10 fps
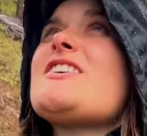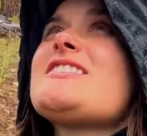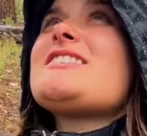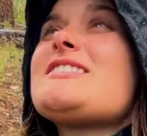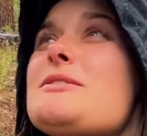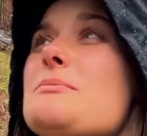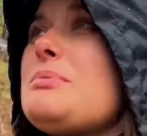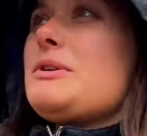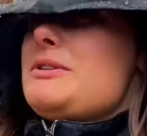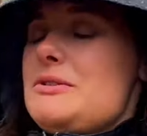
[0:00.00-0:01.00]
because it's
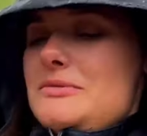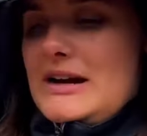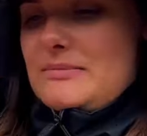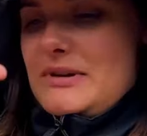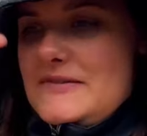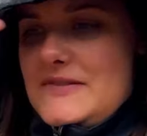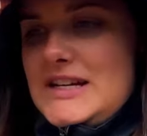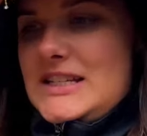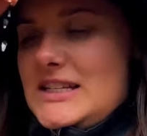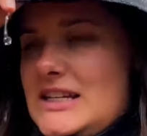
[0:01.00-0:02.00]
blue right above
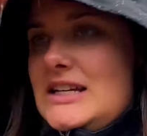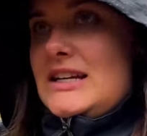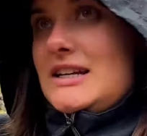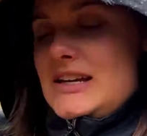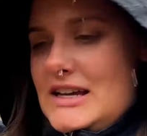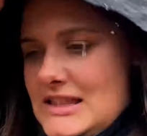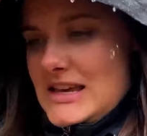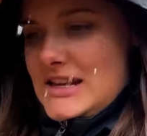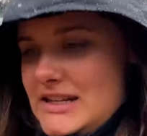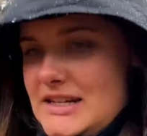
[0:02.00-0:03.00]
us. And
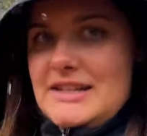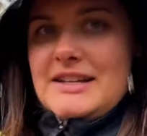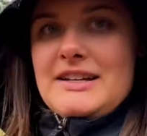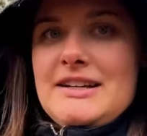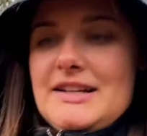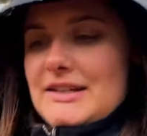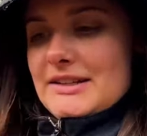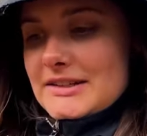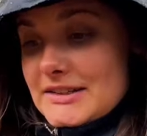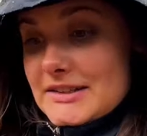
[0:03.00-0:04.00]
then
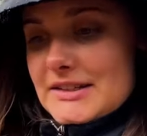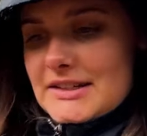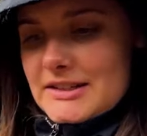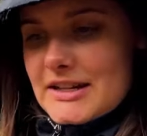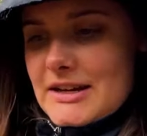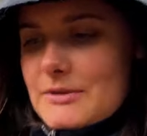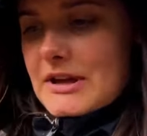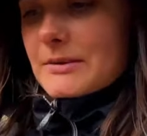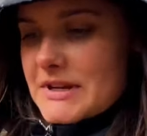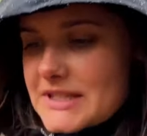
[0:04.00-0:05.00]
it'll
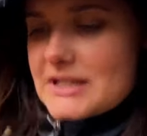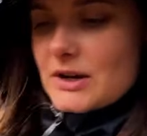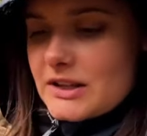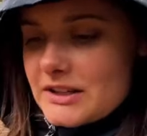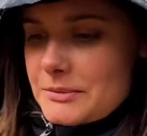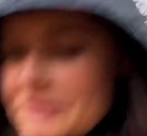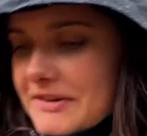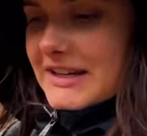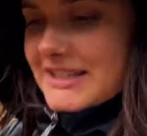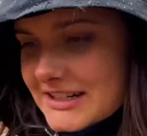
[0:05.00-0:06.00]
help us go a little bit
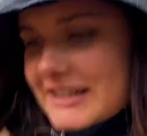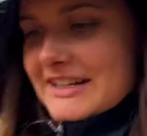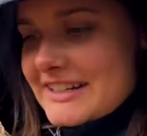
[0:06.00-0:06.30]
faster.